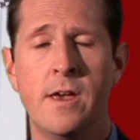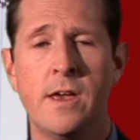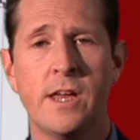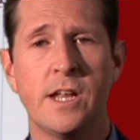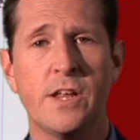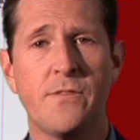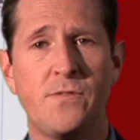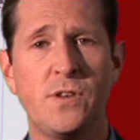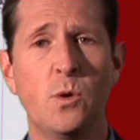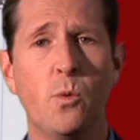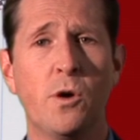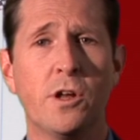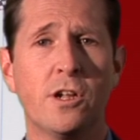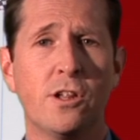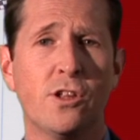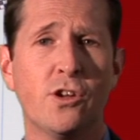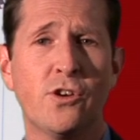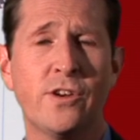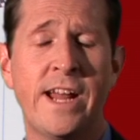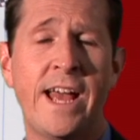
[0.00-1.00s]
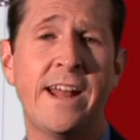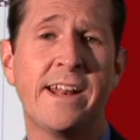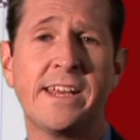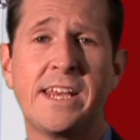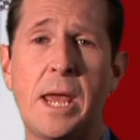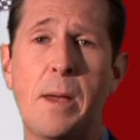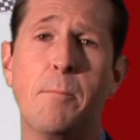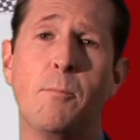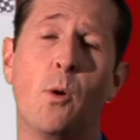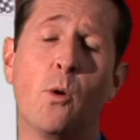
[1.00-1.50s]
And if you want to learn how to
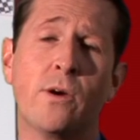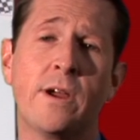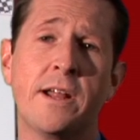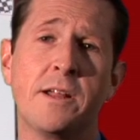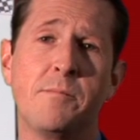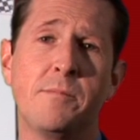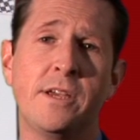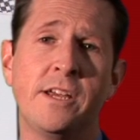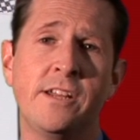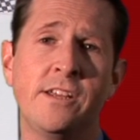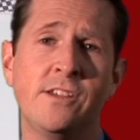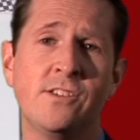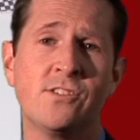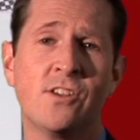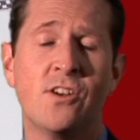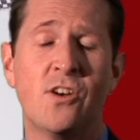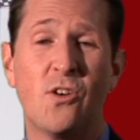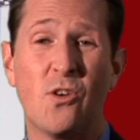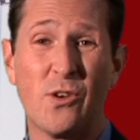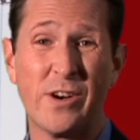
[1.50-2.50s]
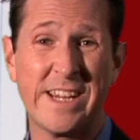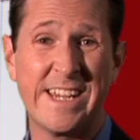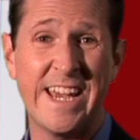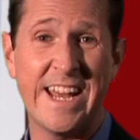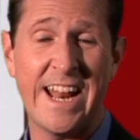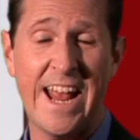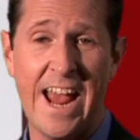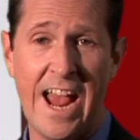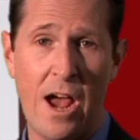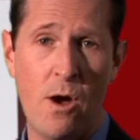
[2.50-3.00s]
get more out of meetings or
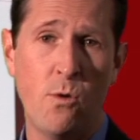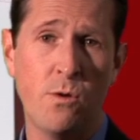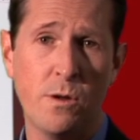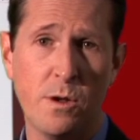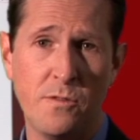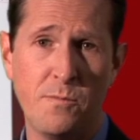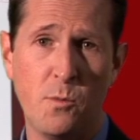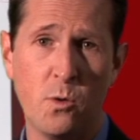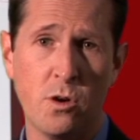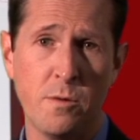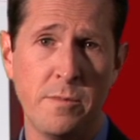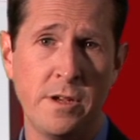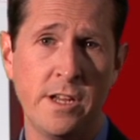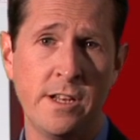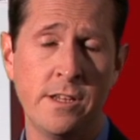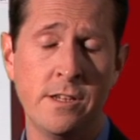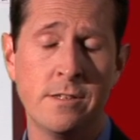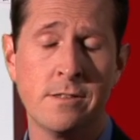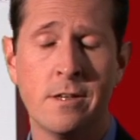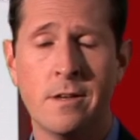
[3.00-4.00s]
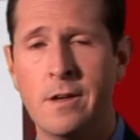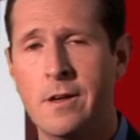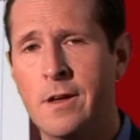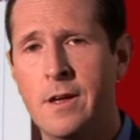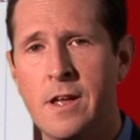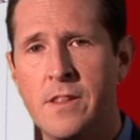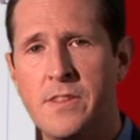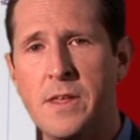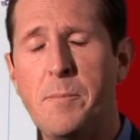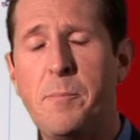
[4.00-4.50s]
get out of more meetings,
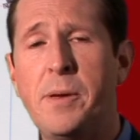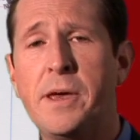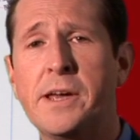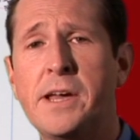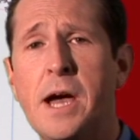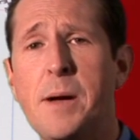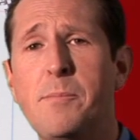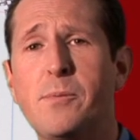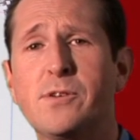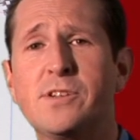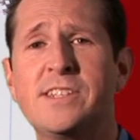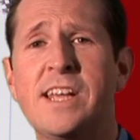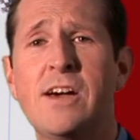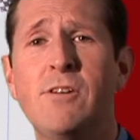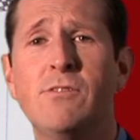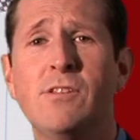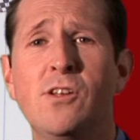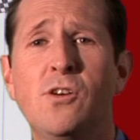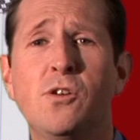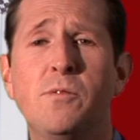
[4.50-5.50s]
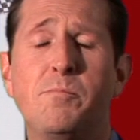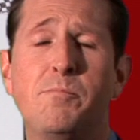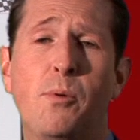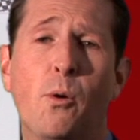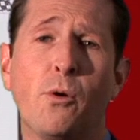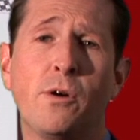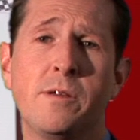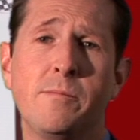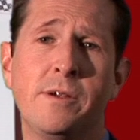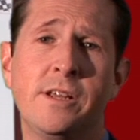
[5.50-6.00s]
then pick up or download
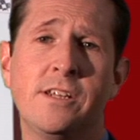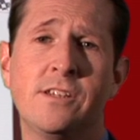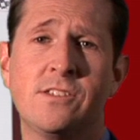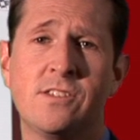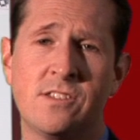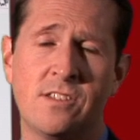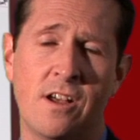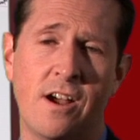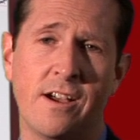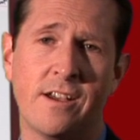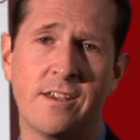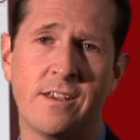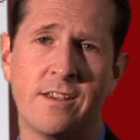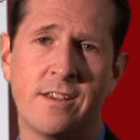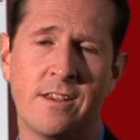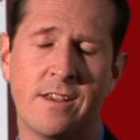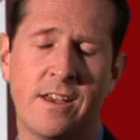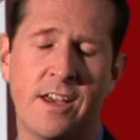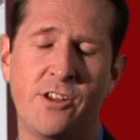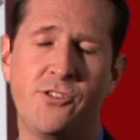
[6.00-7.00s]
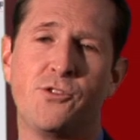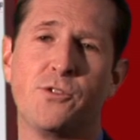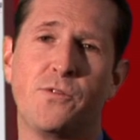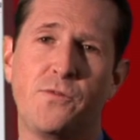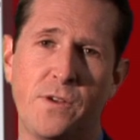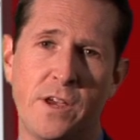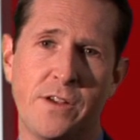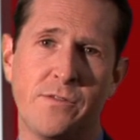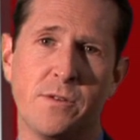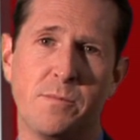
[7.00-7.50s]
Boring Meetings Suck at your
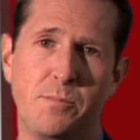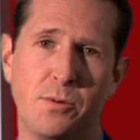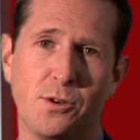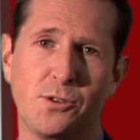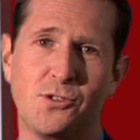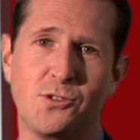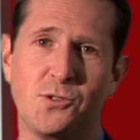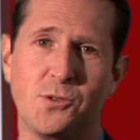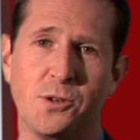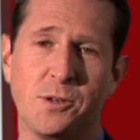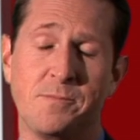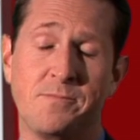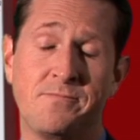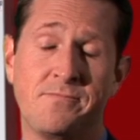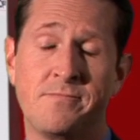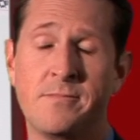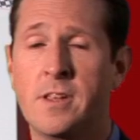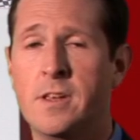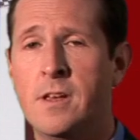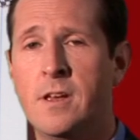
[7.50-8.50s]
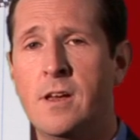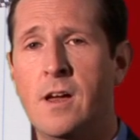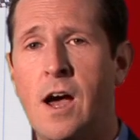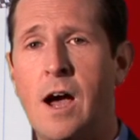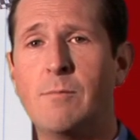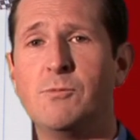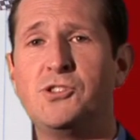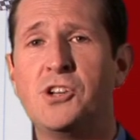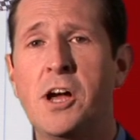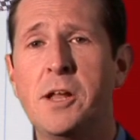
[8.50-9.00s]
favorite bookstore.
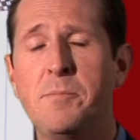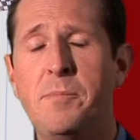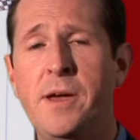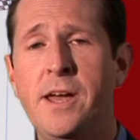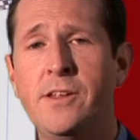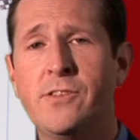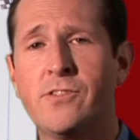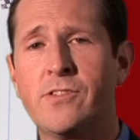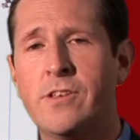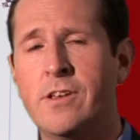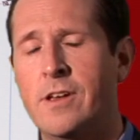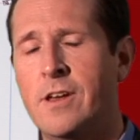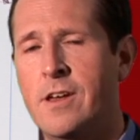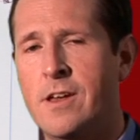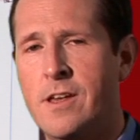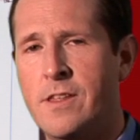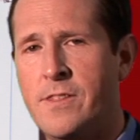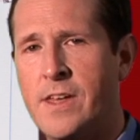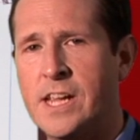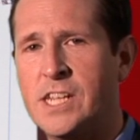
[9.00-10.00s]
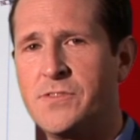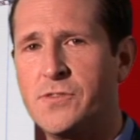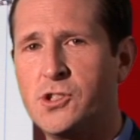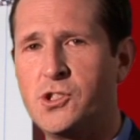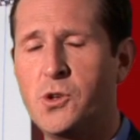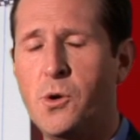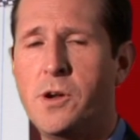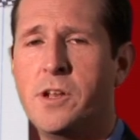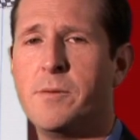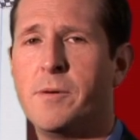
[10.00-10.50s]
I'm Jon Petz. Thanks for
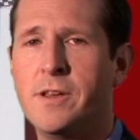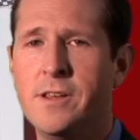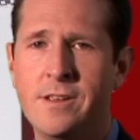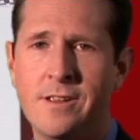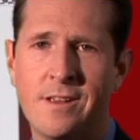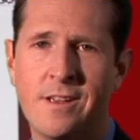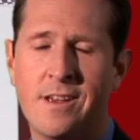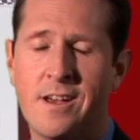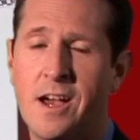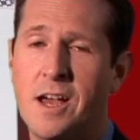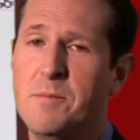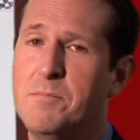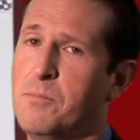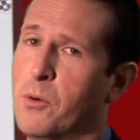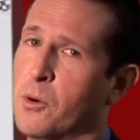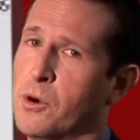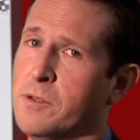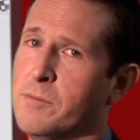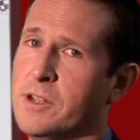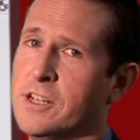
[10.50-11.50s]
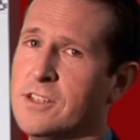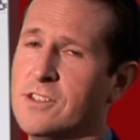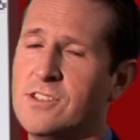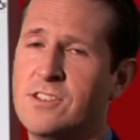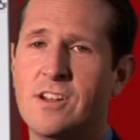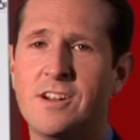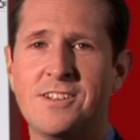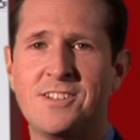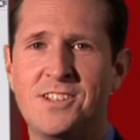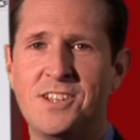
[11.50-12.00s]
joining me on Boring Meetings
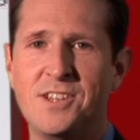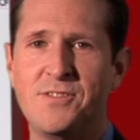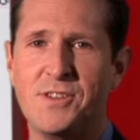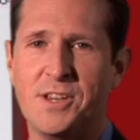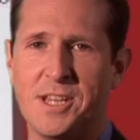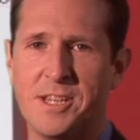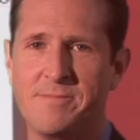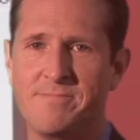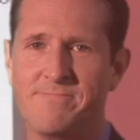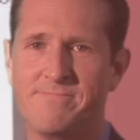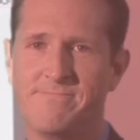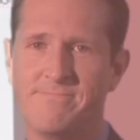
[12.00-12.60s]
Suck TV.